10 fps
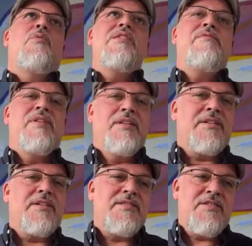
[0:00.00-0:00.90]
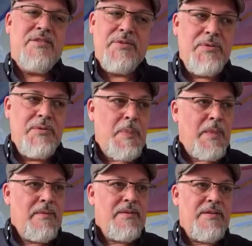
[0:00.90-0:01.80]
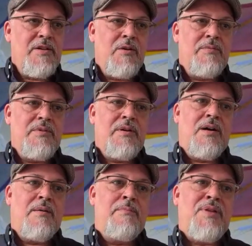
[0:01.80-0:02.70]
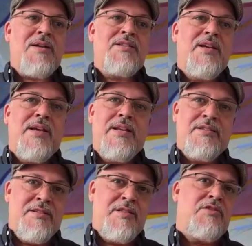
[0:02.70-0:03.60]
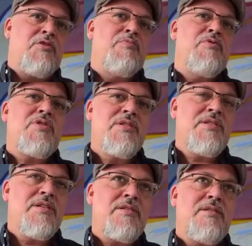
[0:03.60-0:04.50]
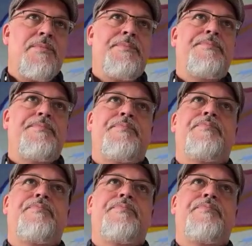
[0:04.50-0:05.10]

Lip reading: We even looked into, blockchain as a distribution system,